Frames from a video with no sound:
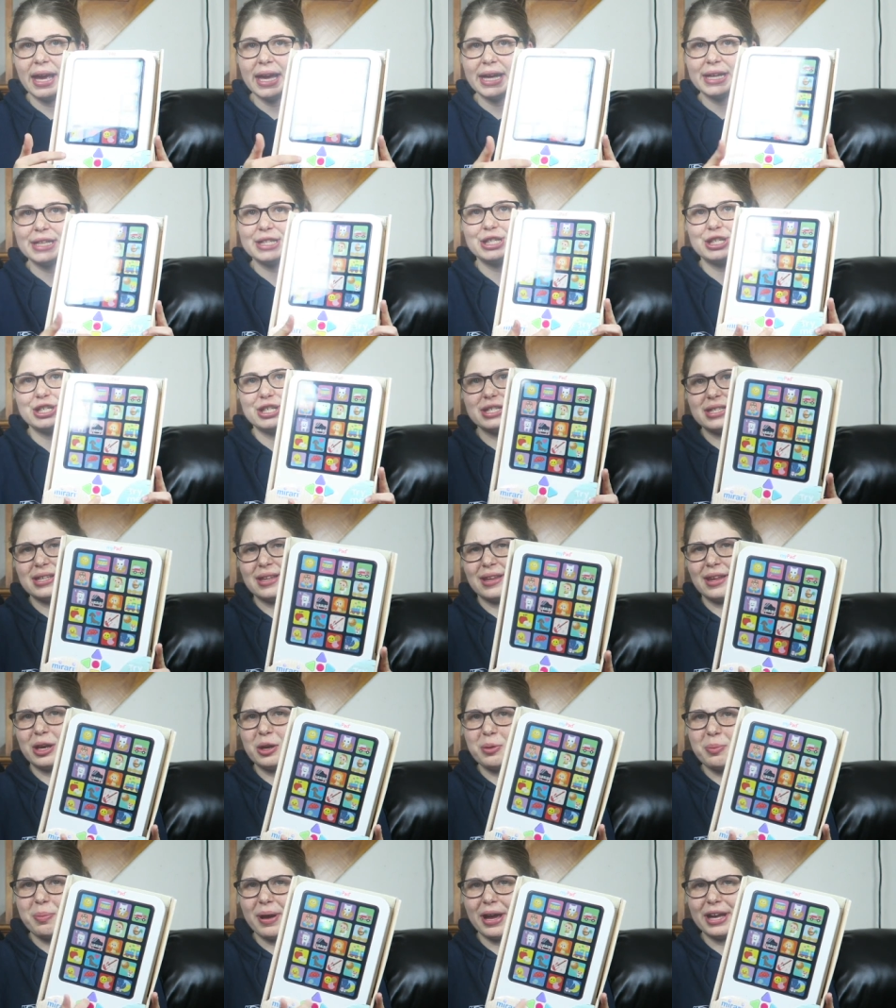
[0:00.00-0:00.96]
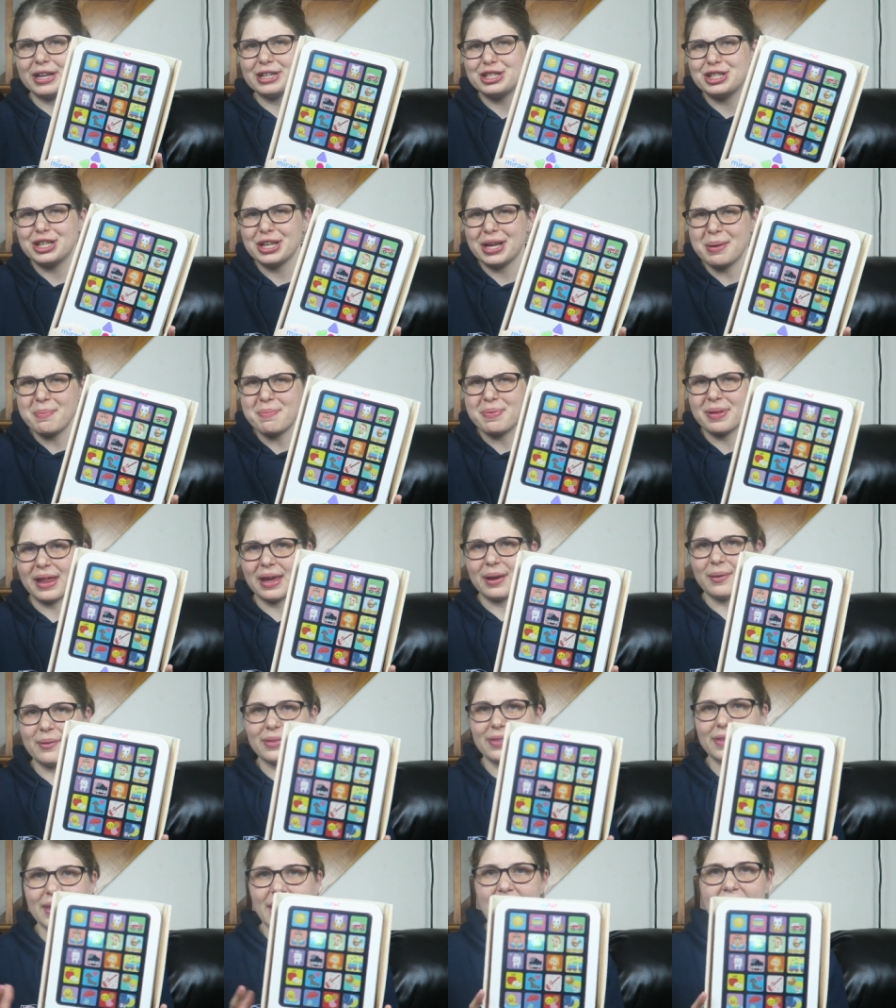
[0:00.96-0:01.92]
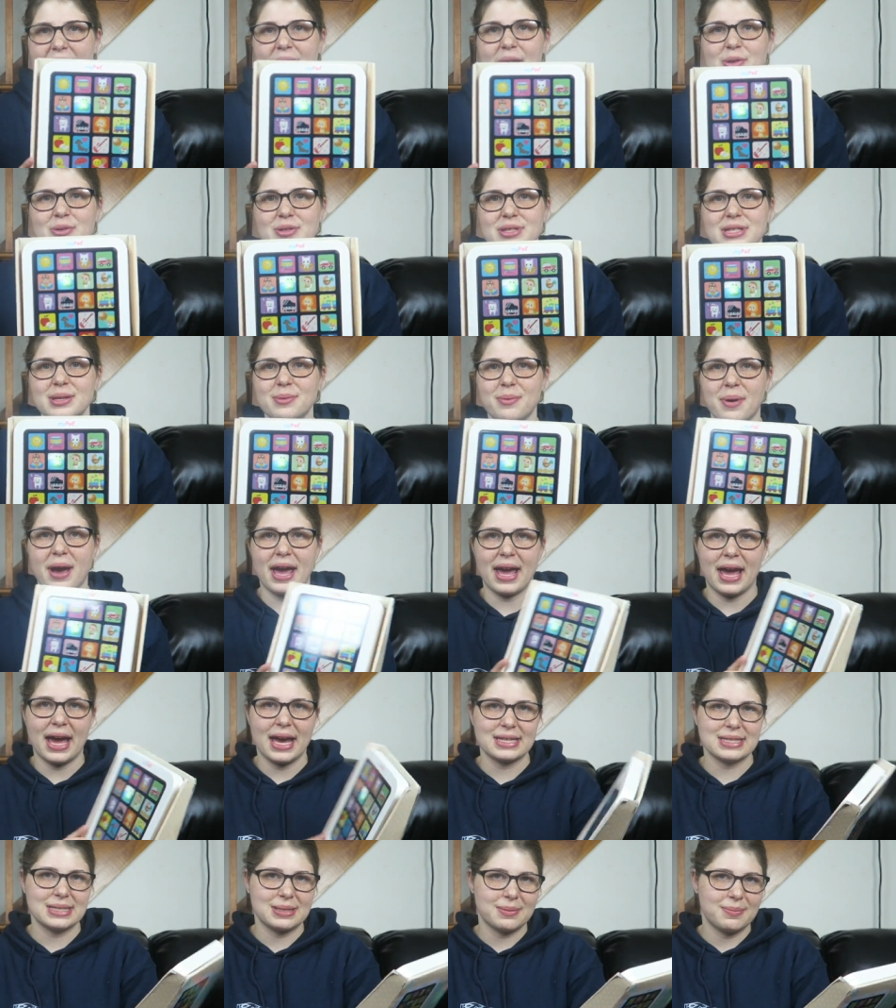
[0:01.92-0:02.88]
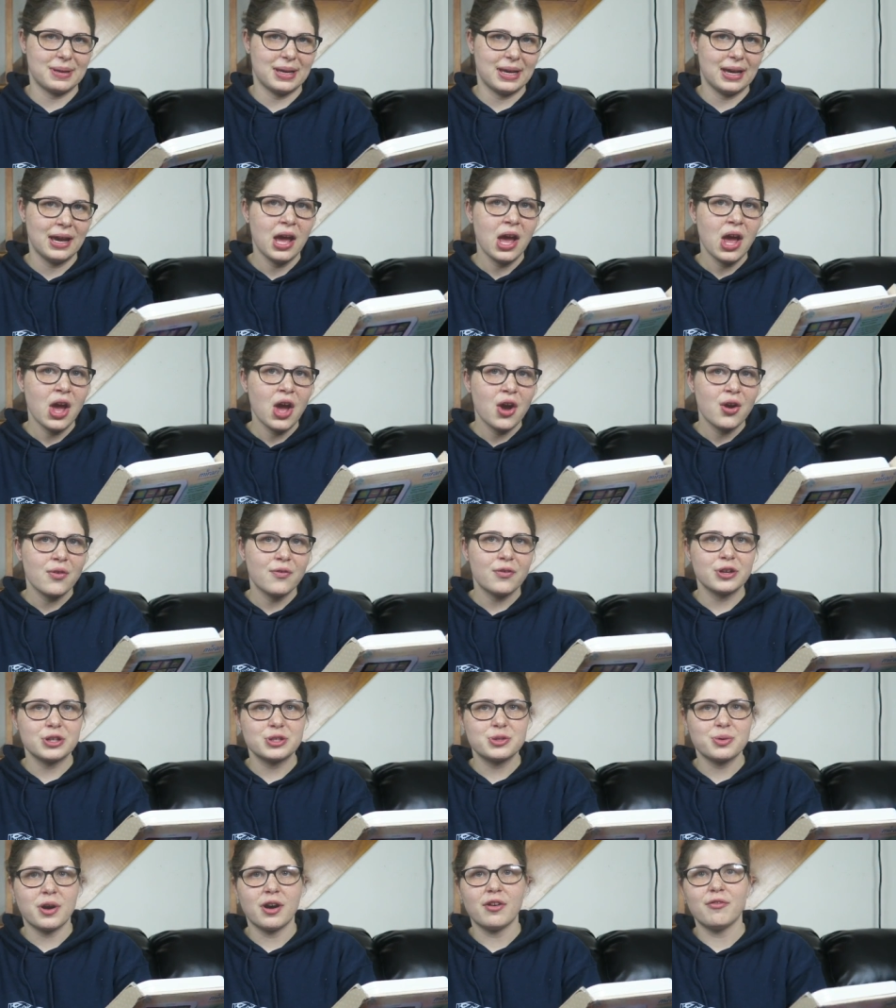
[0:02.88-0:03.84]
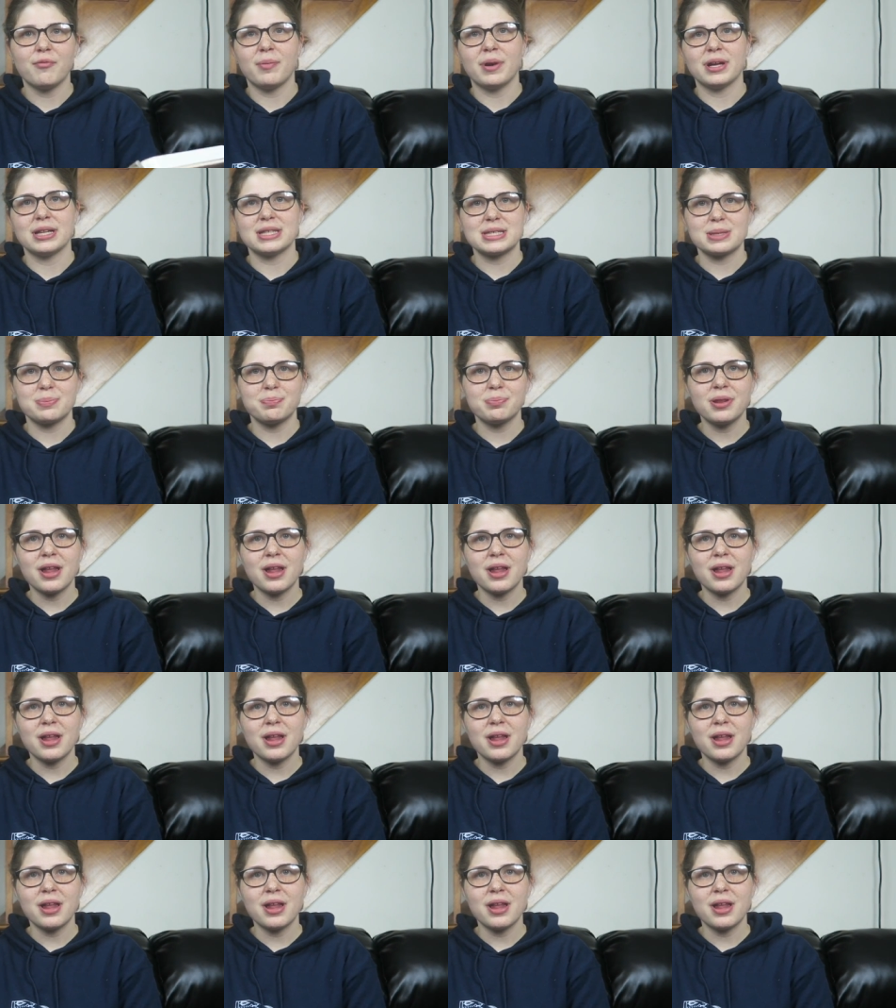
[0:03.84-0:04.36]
It's just a little button. She can play with that. I don't see why it has to be for 12 months.